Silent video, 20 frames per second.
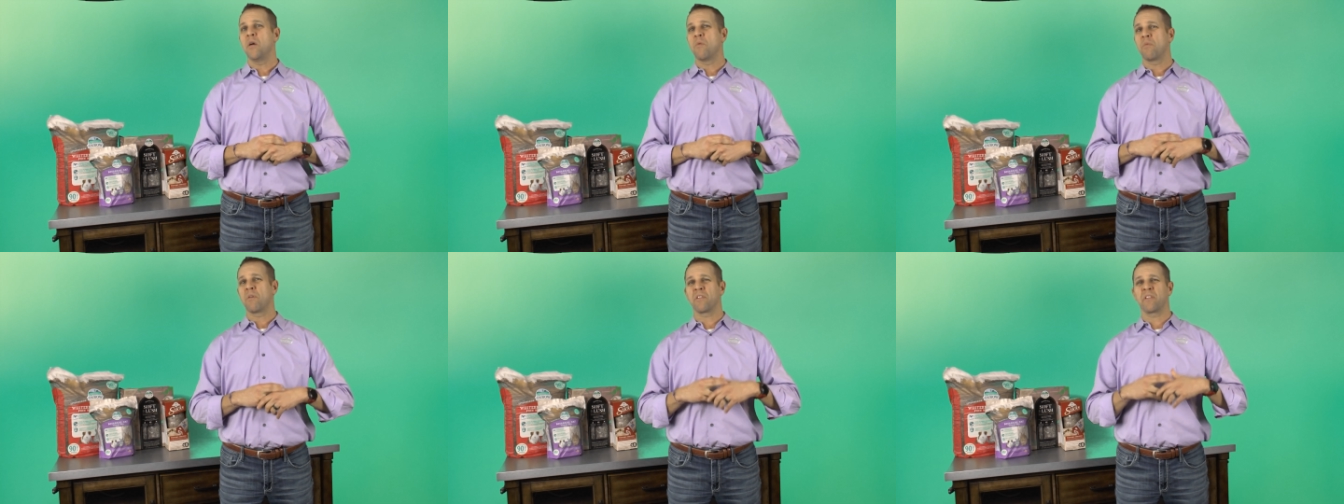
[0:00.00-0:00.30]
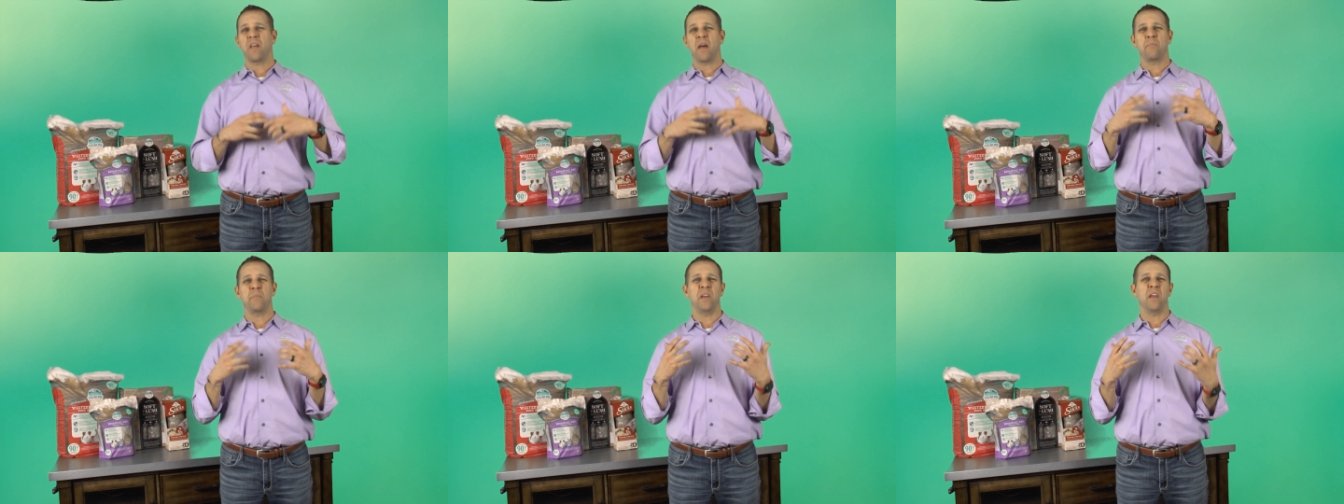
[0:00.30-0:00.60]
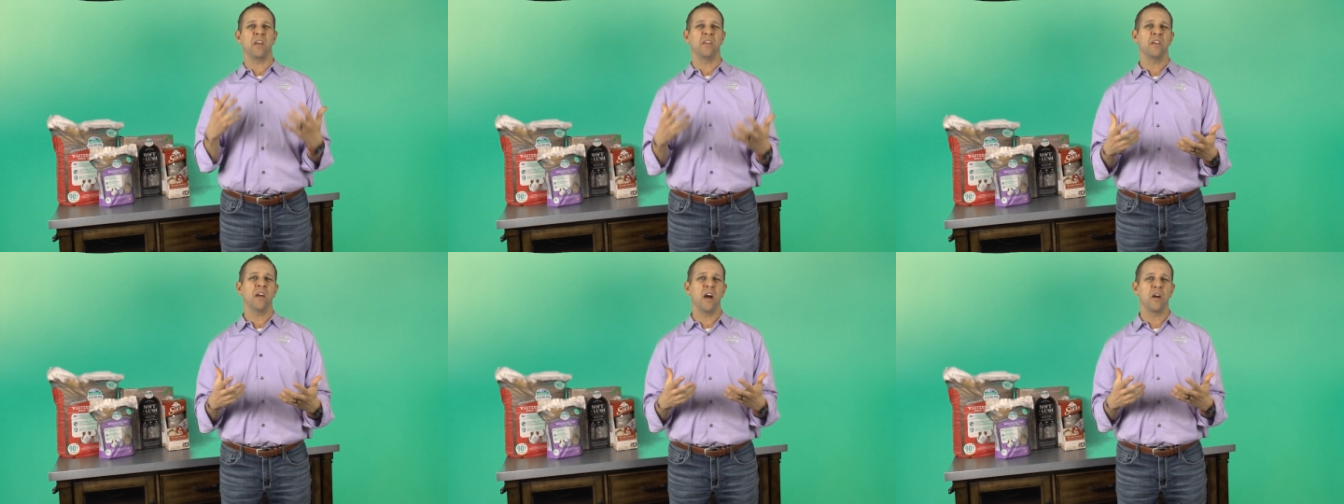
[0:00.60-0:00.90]
Whether that
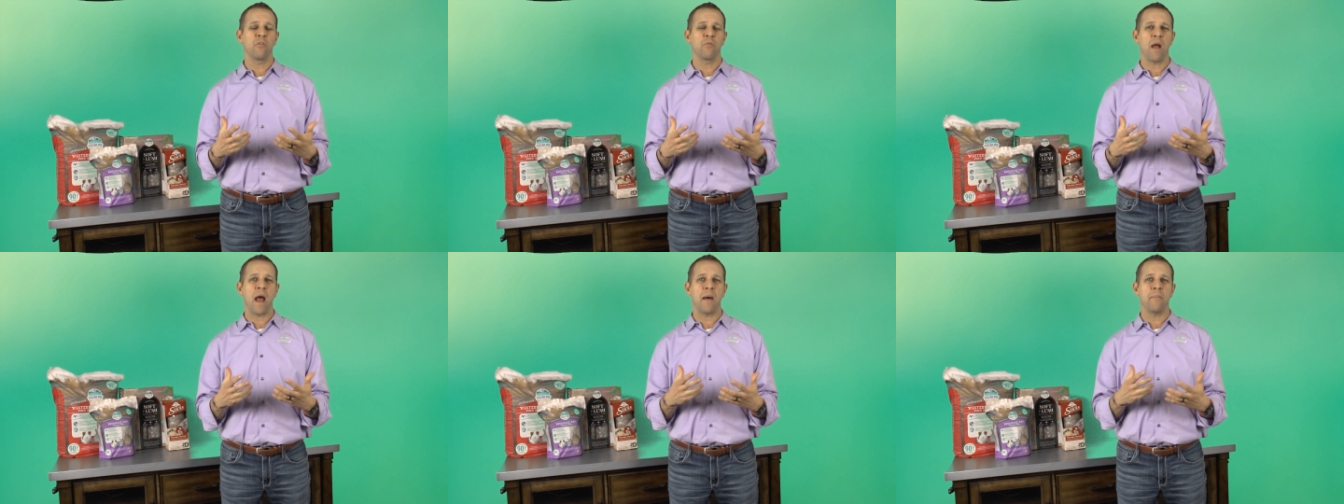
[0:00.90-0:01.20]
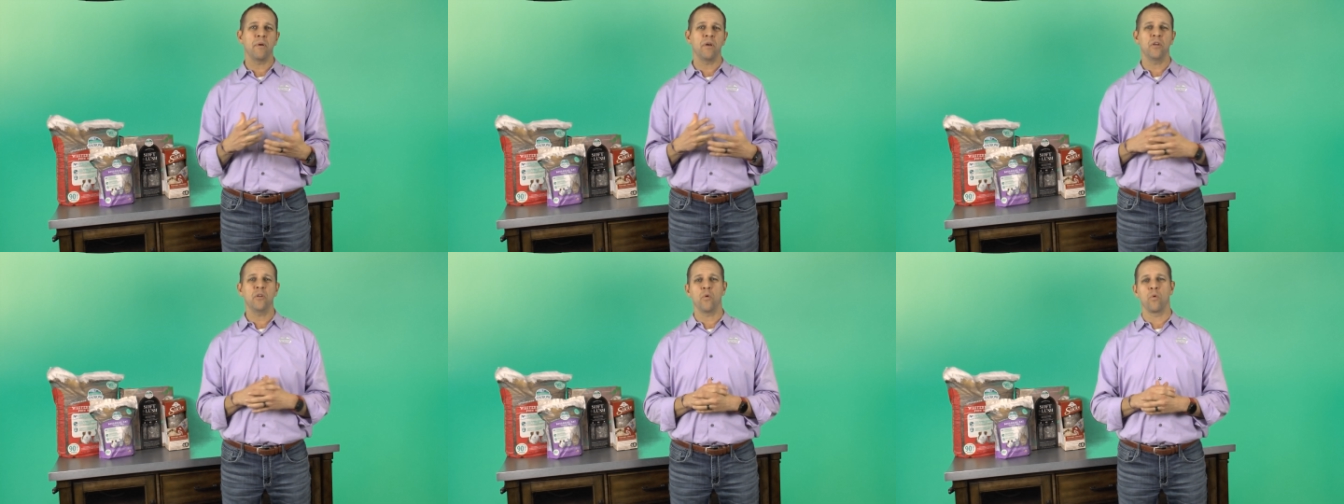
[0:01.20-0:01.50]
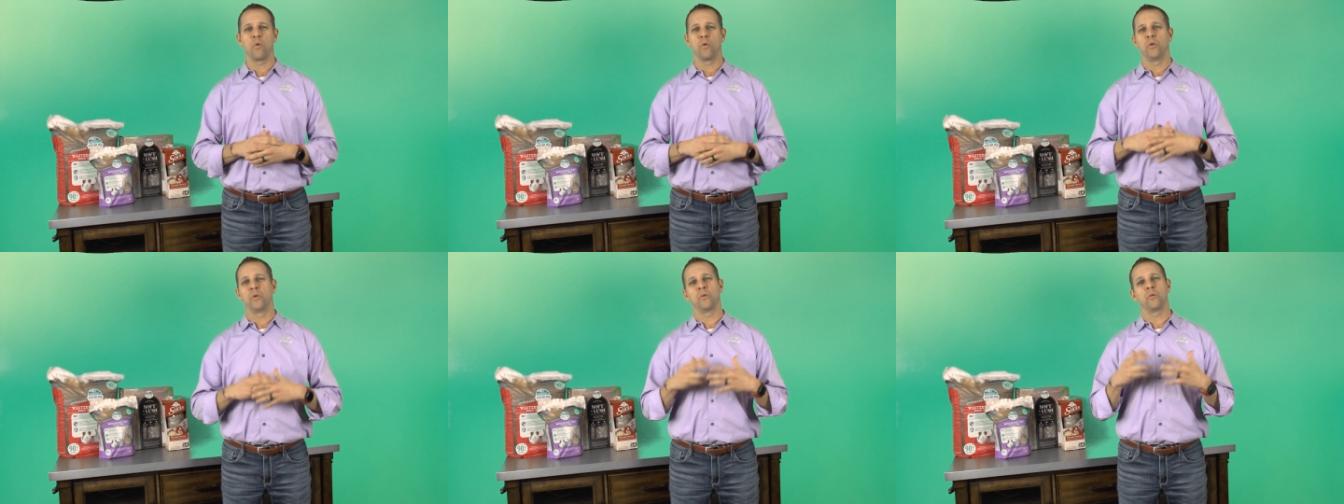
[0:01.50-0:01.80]
be a young rabbit
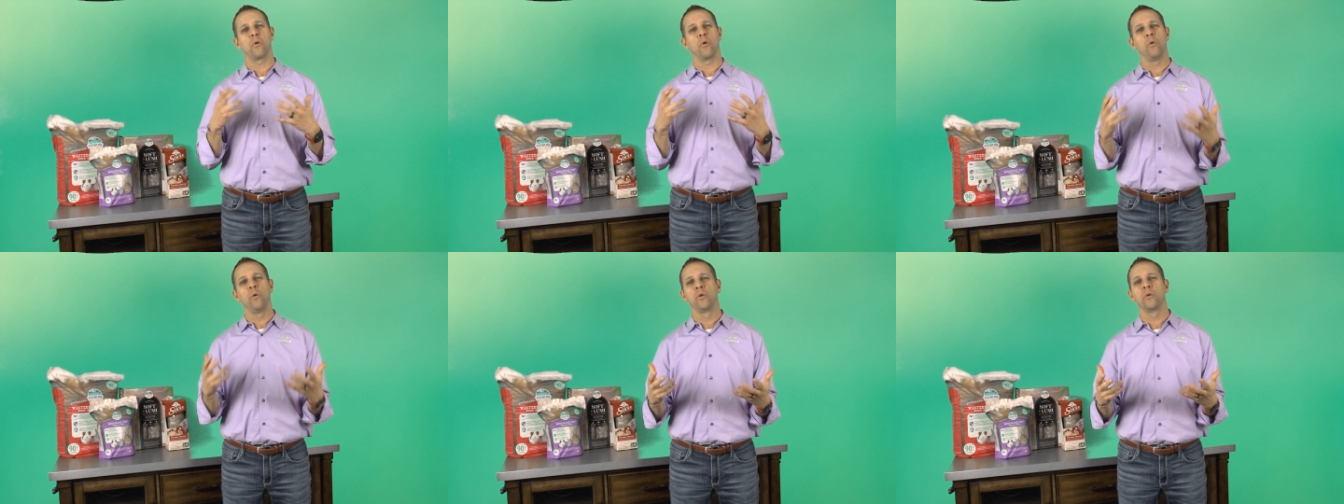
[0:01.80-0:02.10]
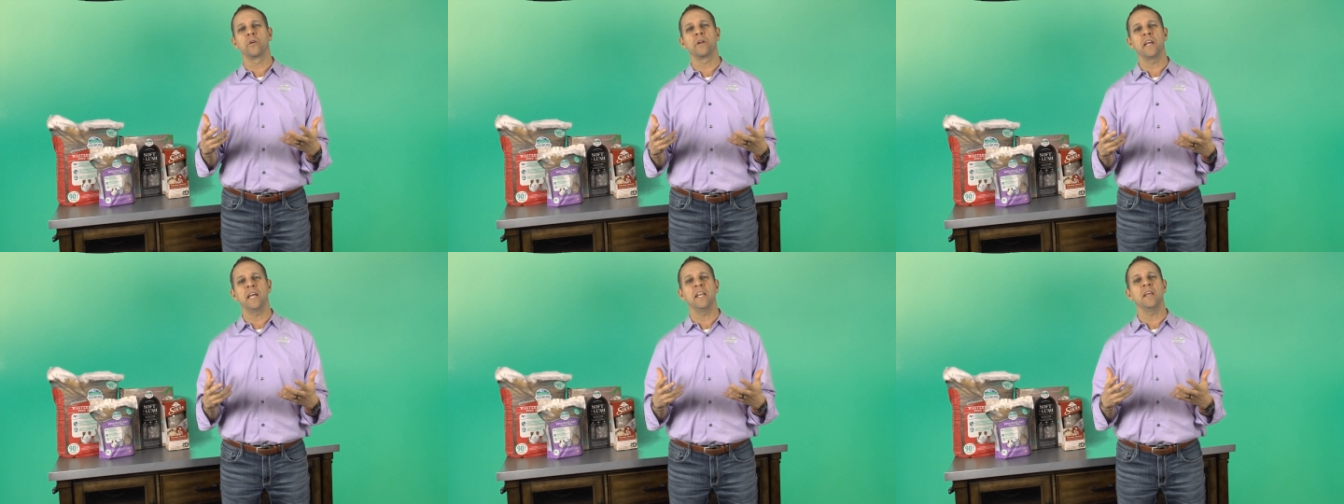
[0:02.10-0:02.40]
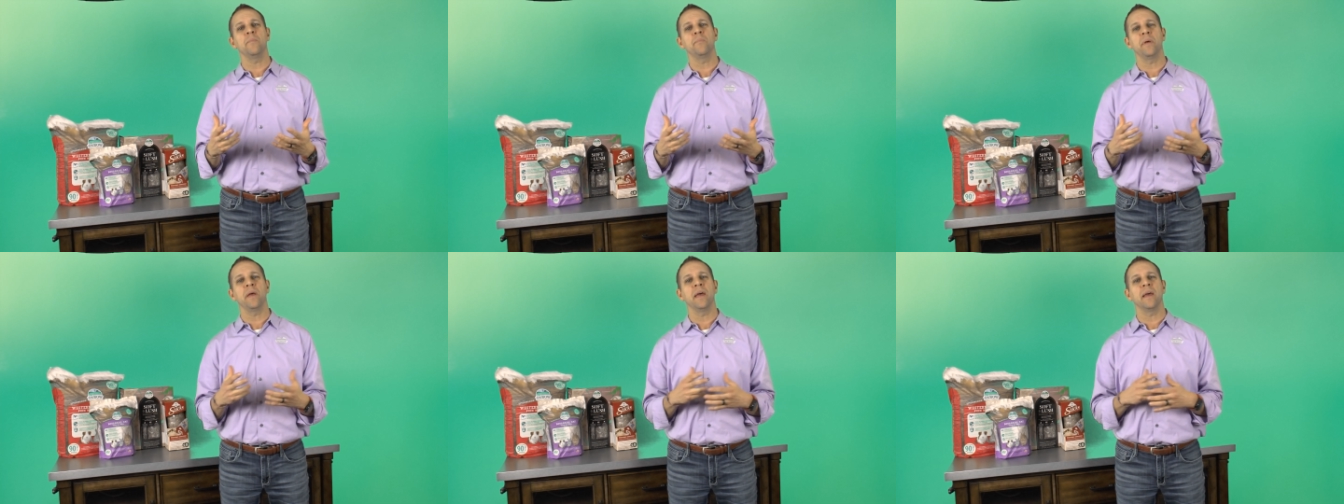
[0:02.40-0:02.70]
or an older
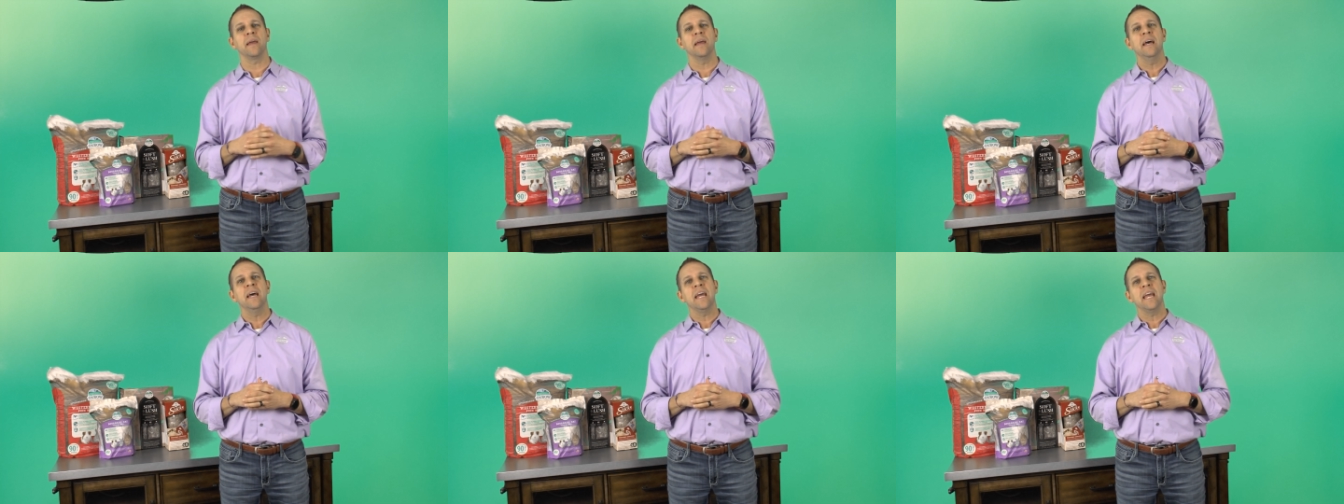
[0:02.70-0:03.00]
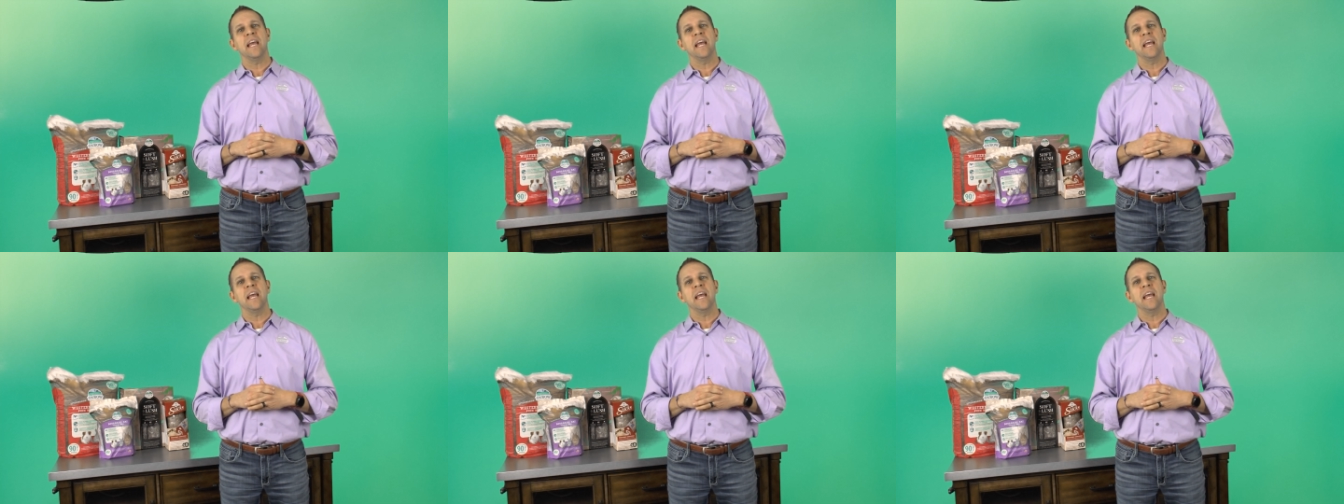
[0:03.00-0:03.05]
guinea pig,